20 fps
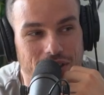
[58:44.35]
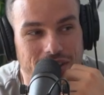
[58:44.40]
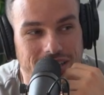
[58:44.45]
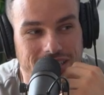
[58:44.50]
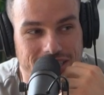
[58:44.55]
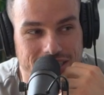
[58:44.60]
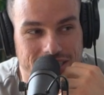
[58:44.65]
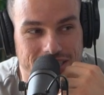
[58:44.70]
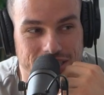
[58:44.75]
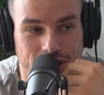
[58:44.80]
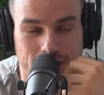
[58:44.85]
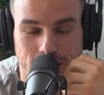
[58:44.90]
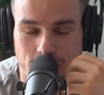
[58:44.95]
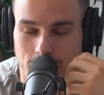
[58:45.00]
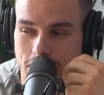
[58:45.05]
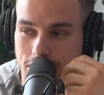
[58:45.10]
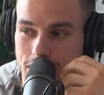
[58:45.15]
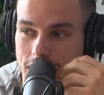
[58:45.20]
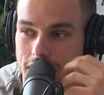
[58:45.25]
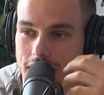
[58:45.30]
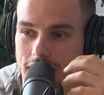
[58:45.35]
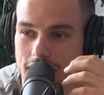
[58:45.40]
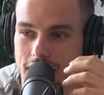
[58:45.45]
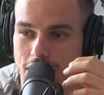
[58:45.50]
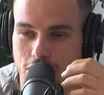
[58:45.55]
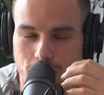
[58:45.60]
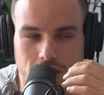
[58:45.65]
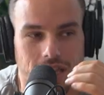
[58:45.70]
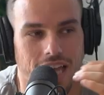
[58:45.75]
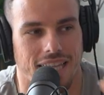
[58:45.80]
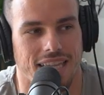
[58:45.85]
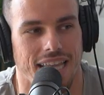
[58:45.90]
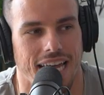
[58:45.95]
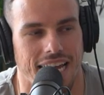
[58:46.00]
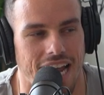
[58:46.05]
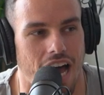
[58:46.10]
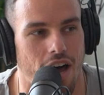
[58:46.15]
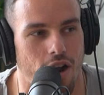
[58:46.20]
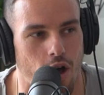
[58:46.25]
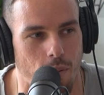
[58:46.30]
this is a serious question. You should like lay
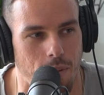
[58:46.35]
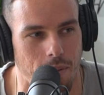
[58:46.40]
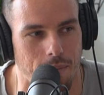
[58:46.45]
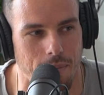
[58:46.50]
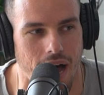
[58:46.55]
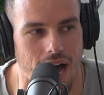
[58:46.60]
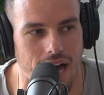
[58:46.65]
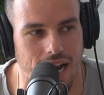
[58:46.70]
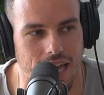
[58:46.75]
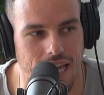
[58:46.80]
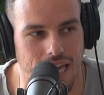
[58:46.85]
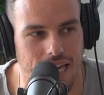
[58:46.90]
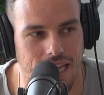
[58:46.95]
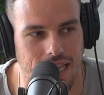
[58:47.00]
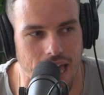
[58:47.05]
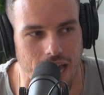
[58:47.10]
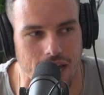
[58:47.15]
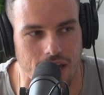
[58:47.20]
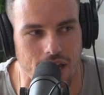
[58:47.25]
down, open body, like